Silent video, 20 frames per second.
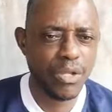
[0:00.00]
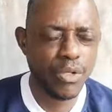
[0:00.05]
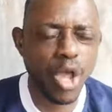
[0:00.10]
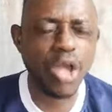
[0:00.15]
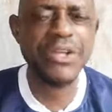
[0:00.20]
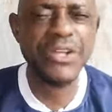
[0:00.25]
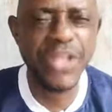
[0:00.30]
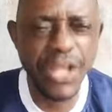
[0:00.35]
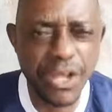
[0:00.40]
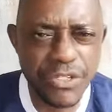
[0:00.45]

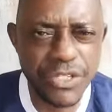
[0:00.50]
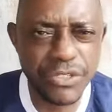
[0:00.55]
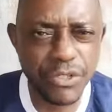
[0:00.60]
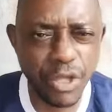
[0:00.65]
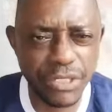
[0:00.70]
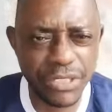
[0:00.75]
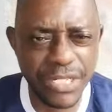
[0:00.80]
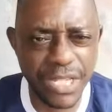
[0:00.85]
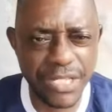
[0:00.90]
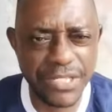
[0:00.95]
No
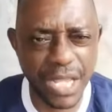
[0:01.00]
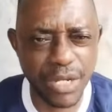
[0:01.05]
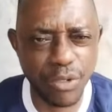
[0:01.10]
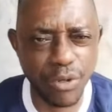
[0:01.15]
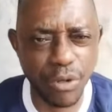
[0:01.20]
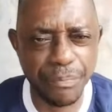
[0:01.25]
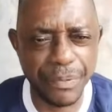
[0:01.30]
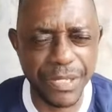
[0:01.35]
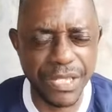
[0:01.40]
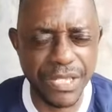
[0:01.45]
this
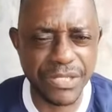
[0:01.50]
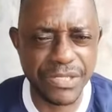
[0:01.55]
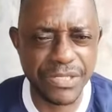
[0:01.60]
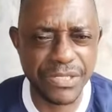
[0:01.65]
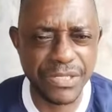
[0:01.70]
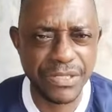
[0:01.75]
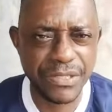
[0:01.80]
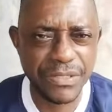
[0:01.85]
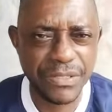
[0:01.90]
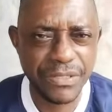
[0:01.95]
and no
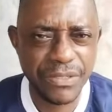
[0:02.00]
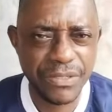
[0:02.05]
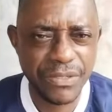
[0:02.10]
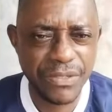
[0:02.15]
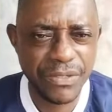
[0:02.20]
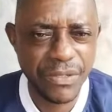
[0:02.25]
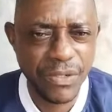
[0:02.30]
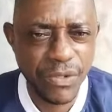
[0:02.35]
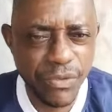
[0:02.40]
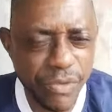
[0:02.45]
peace.
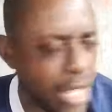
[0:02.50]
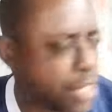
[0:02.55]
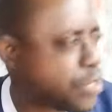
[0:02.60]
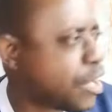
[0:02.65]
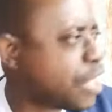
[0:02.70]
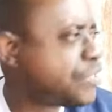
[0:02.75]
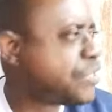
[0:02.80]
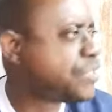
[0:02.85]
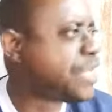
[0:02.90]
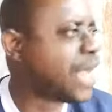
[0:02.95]
When I
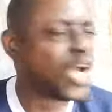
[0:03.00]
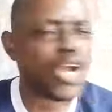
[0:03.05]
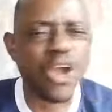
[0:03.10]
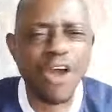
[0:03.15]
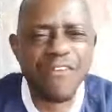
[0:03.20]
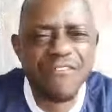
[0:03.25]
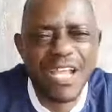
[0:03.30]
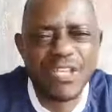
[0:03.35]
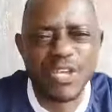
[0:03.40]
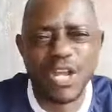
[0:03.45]
just say
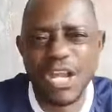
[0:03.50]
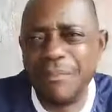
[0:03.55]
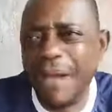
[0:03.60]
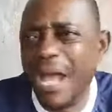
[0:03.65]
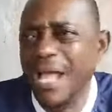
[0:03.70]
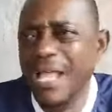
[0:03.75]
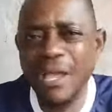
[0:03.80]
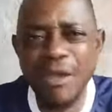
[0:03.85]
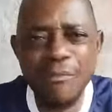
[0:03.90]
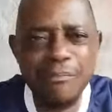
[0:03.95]
government is not
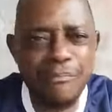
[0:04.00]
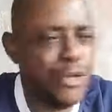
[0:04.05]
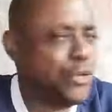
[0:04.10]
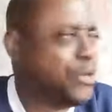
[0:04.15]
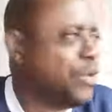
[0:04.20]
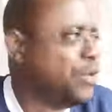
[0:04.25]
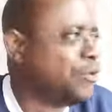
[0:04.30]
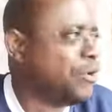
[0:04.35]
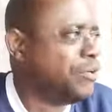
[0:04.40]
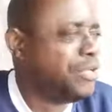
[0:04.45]
about
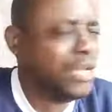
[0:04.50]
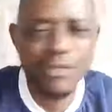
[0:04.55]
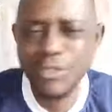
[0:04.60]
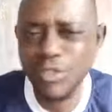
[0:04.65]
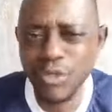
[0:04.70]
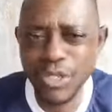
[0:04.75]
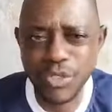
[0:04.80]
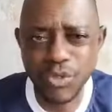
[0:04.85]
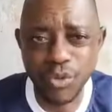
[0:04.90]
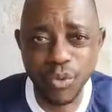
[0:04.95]
building road,
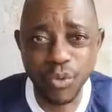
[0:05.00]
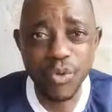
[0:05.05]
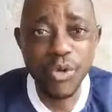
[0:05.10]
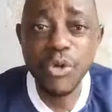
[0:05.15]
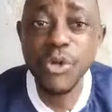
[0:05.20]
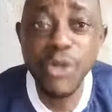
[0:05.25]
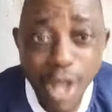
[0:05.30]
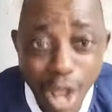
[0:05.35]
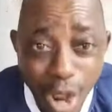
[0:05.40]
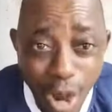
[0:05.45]
doing school.
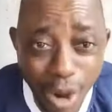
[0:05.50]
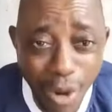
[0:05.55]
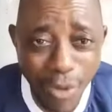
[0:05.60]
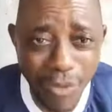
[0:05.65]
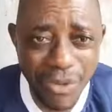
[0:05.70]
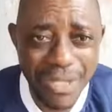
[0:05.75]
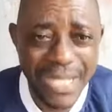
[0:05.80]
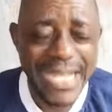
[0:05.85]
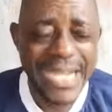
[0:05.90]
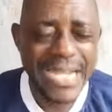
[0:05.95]

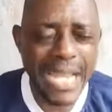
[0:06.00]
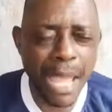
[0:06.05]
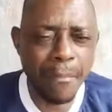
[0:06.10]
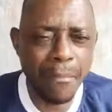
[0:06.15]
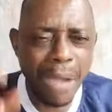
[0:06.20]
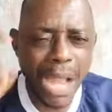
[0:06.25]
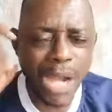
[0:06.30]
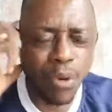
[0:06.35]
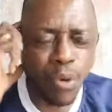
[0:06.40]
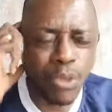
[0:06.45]
No! The
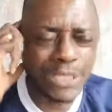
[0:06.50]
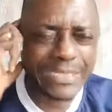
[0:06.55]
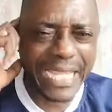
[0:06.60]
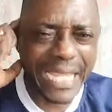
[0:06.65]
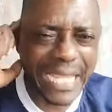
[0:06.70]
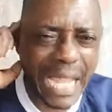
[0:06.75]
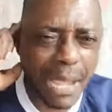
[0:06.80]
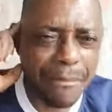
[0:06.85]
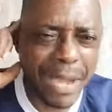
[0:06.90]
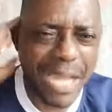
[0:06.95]
man who
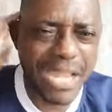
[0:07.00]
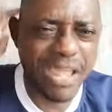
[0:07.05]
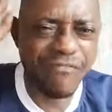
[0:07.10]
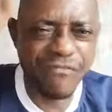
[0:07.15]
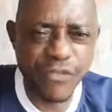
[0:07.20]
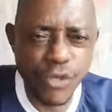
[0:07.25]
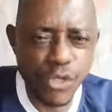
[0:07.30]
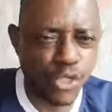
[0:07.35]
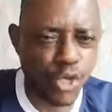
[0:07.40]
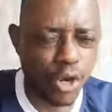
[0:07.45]
think about the
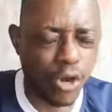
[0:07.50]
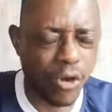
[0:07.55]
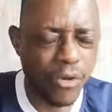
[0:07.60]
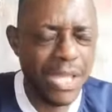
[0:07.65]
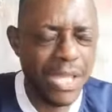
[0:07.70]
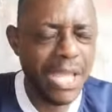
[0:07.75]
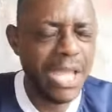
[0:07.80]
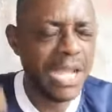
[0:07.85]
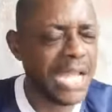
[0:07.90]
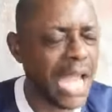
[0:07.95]
future.
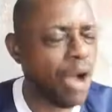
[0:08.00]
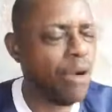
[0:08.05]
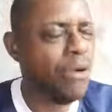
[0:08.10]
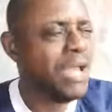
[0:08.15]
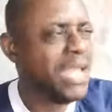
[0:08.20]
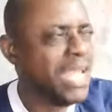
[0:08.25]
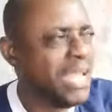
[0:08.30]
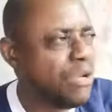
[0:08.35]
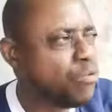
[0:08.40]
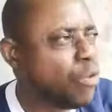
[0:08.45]
Now,
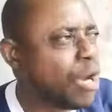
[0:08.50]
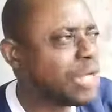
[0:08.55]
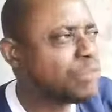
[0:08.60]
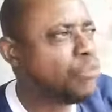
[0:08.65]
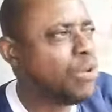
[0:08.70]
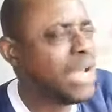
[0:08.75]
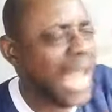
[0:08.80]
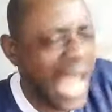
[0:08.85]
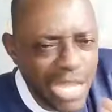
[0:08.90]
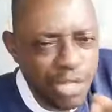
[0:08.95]

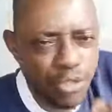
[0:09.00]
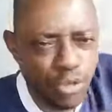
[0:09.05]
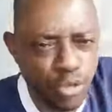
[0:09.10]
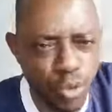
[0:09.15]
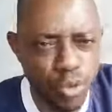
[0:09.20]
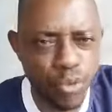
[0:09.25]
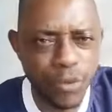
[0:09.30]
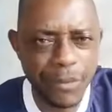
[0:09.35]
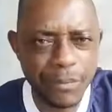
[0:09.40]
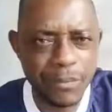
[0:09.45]
what will I
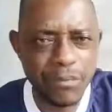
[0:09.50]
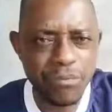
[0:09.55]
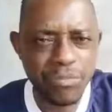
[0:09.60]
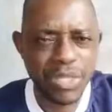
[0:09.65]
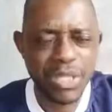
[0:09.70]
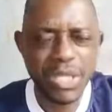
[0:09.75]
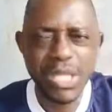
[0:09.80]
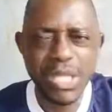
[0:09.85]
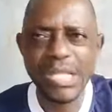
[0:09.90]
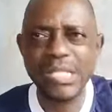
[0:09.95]
do
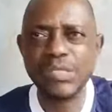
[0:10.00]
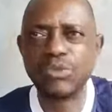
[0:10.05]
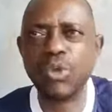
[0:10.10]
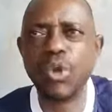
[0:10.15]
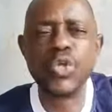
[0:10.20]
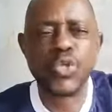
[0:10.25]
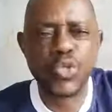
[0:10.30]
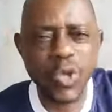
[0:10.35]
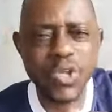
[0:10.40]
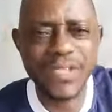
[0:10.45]

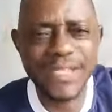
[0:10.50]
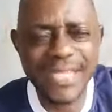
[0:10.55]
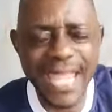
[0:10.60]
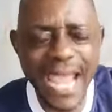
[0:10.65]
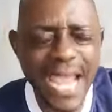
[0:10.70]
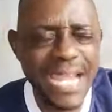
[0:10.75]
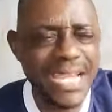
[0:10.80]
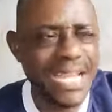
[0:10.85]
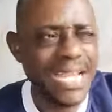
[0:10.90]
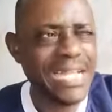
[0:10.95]
to
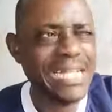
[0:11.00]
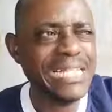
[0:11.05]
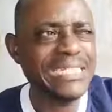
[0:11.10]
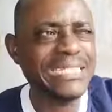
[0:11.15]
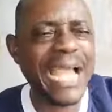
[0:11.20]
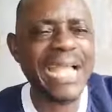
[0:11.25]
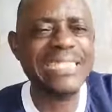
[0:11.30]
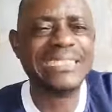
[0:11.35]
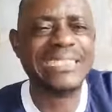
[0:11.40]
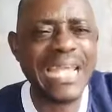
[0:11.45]
sustain
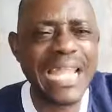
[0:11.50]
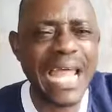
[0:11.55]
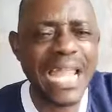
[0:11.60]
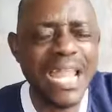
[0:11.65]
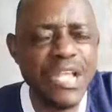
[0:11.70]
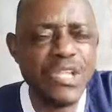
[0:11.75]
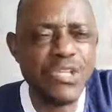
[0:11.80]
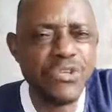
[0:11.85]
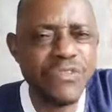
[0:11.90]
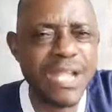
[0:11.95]
the
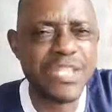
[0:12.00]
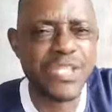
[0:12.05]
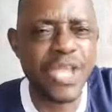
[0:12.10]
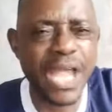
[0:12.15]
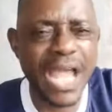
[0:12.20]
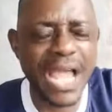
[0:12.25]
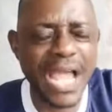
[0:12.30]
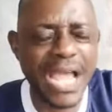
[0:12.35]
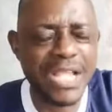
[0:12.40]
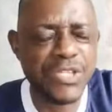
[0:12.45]
eternal
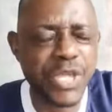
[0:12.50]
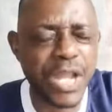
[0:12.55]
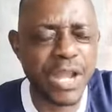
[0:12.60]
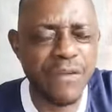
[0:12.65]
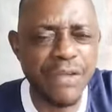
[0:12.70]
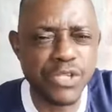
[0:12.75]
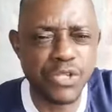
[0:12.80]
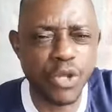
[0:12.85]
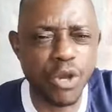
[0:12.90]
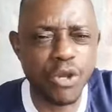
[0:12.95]

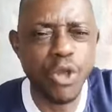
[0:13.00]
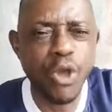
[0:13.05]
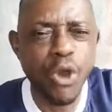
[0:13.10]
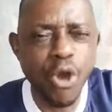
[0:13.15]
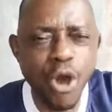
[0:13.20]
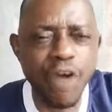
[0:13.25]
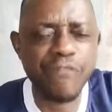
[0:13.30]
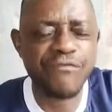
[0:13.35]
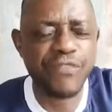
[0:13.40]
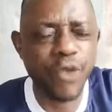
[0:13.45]
generation
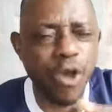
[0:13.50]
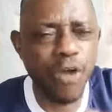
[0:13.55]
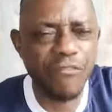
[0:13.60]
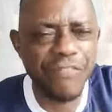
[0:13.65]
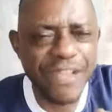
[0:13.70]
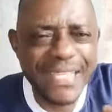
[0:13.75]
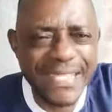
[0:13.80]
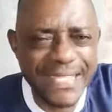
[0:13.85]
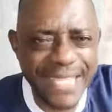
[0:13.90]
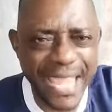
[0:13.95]

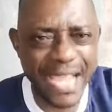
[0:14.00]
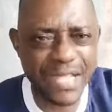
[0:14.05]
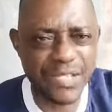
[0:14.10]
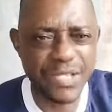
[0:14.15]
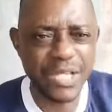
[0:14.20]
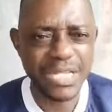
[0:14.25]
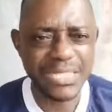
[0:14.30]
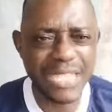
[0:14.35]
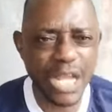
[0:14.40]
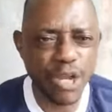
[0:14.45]
of a
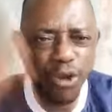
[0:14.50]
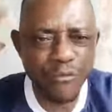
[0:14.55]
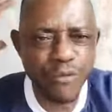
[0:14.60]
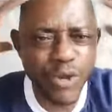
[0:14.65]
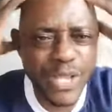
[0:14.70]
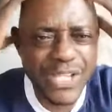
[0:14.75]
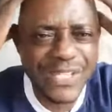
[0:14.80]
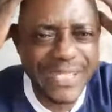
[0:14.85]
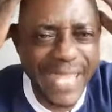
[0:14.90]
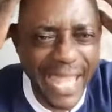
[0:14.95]
state? The
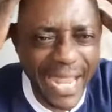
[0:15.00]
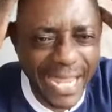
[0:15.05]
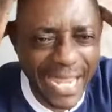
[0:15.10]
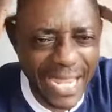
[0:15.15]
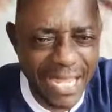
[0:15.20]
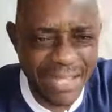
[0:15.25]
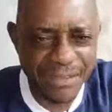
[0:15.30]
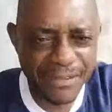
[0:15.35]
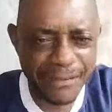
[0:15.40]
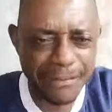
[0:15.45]
government is
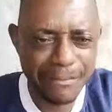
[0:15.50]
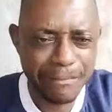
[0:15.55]
thinking.